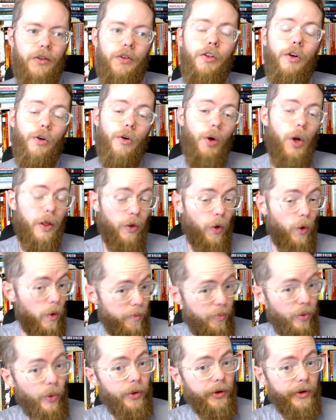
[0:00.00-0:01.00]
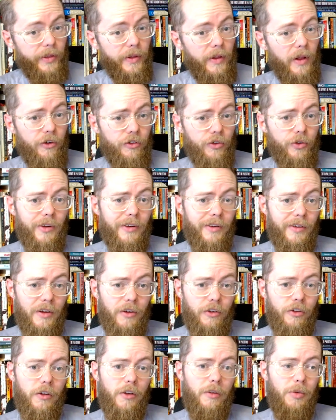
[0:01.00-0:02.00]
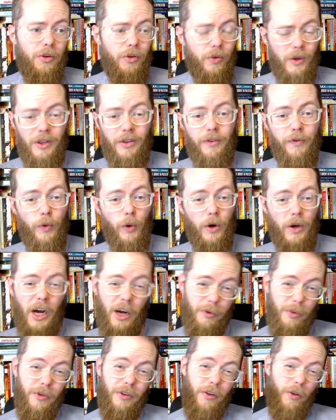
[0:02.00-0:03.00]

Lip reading: There are important theological distinctions between the 4 Gospels.